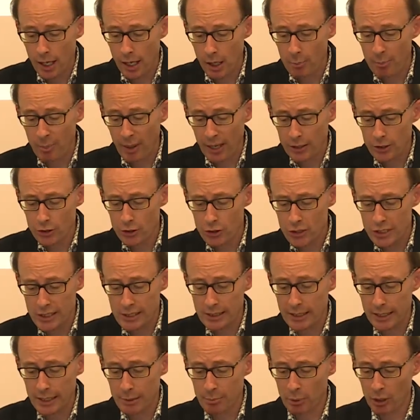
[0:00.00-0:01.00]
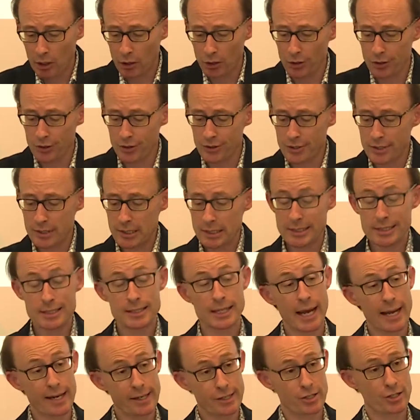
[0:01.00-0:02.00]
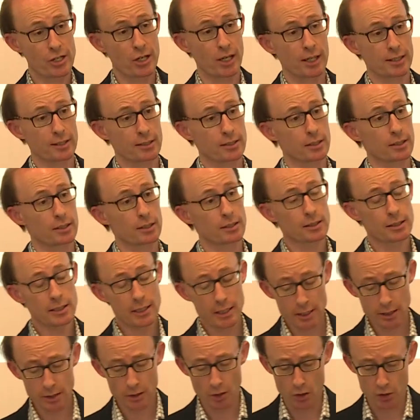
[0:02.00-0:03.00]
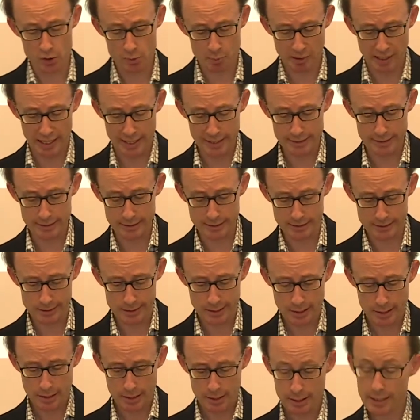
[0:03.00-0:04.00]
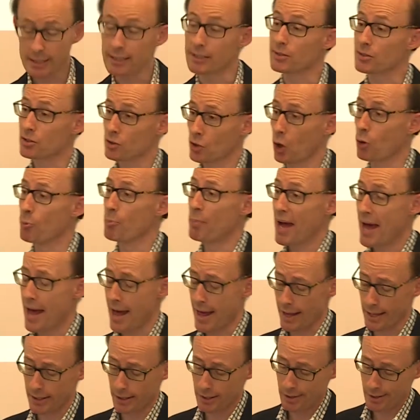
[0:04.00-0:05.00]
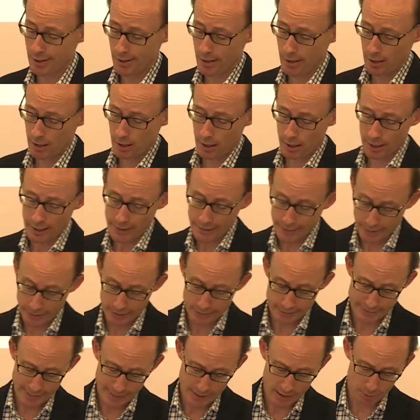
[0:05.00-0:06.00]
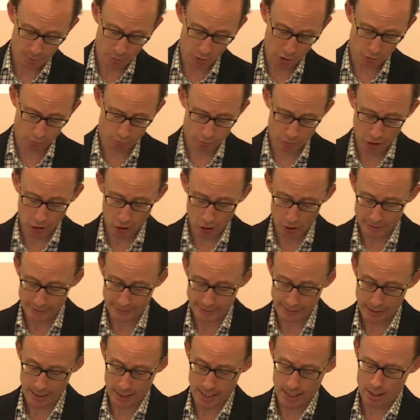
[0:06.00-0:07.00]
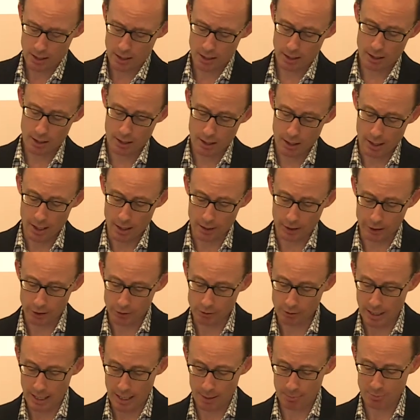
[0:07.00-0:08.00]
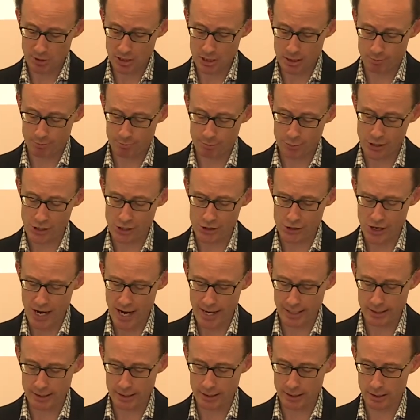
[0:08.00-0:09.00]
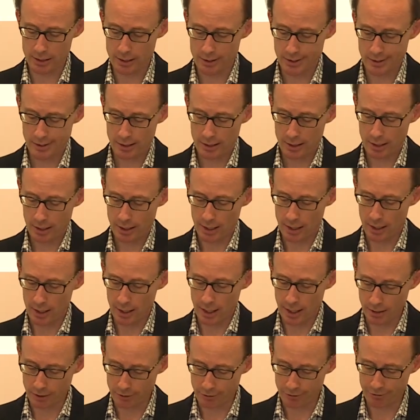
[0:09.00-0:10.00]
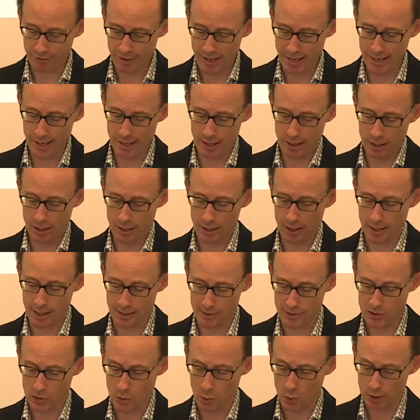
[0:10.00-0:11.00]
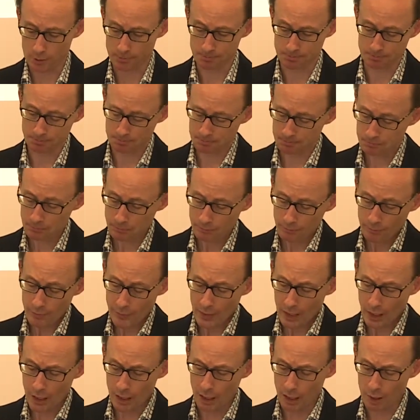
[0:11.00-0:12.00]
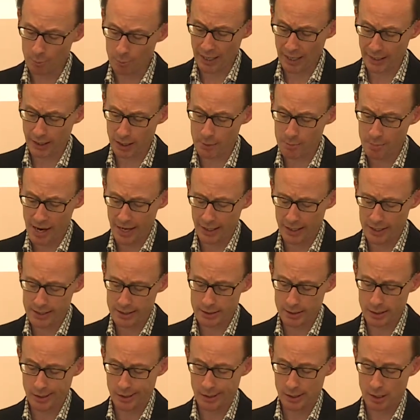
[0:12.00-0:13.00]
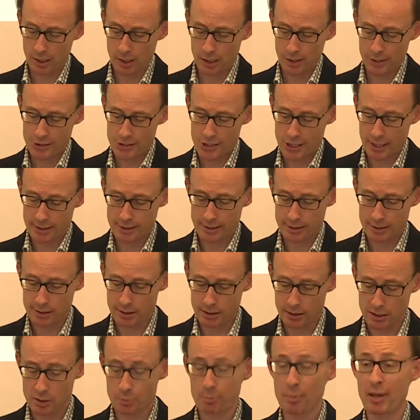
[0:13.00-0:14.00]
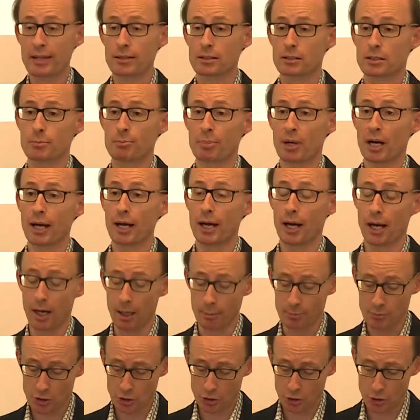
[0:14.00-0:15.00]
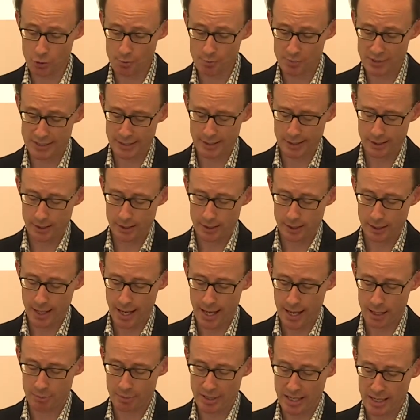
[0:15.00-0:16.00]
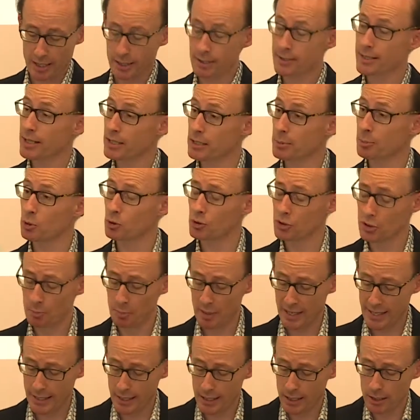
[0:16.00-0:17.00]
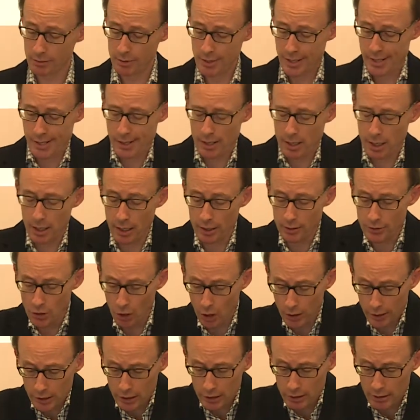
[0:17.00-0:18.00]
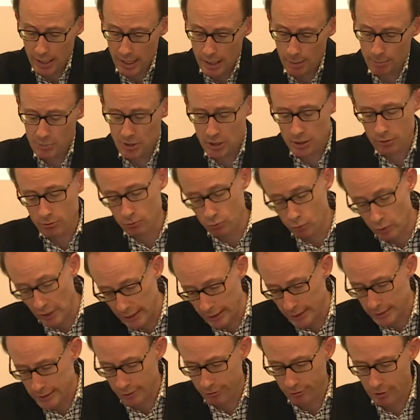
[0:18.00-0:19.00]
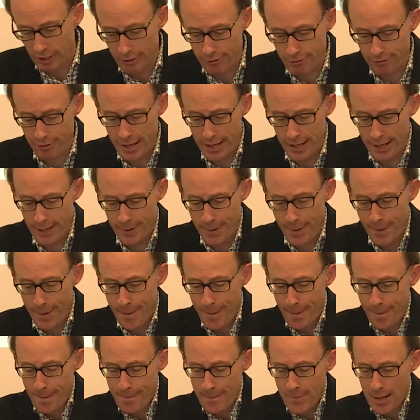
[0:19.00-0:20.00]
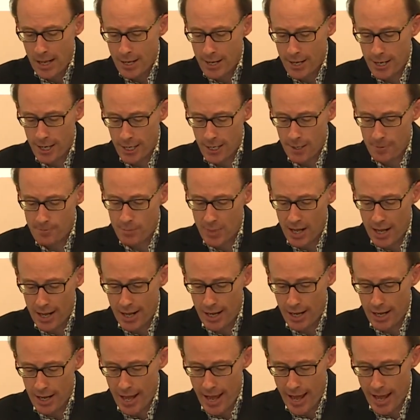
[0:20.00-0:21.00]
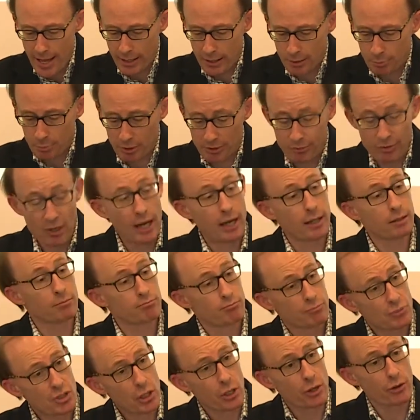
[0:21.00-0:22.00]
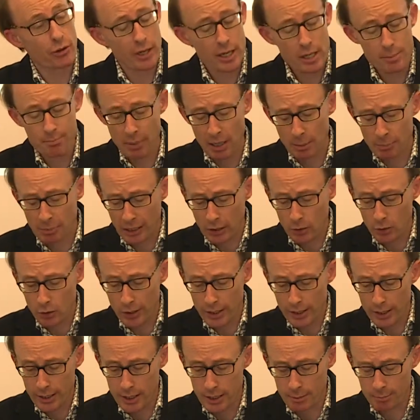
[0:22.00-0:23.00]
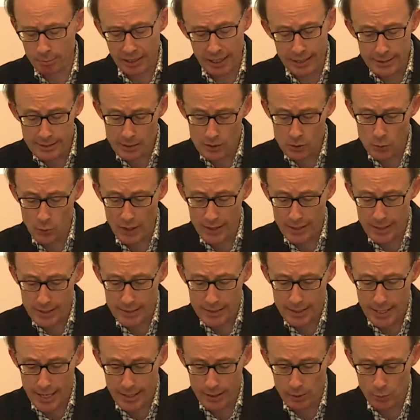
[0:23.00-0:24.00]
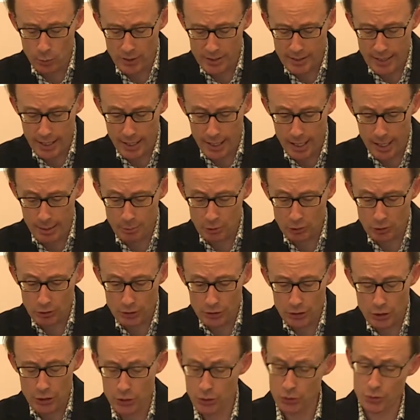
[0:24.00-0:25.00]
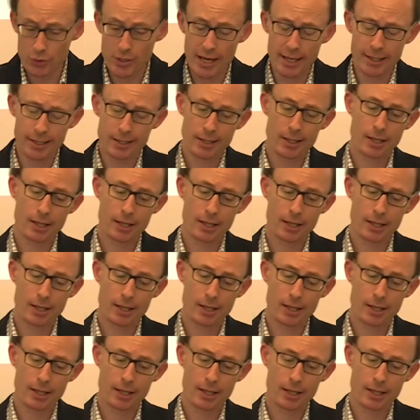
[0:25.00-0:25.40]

but usually because state justice in those places is so bad, inaccessible, costly, corrupt, protracted, unfair, and so on. comparison, justice dispensed by armed groups can be accessible, speedy, not corrupt, relatively fair, and provide security, public order in places where the state was unable to do that.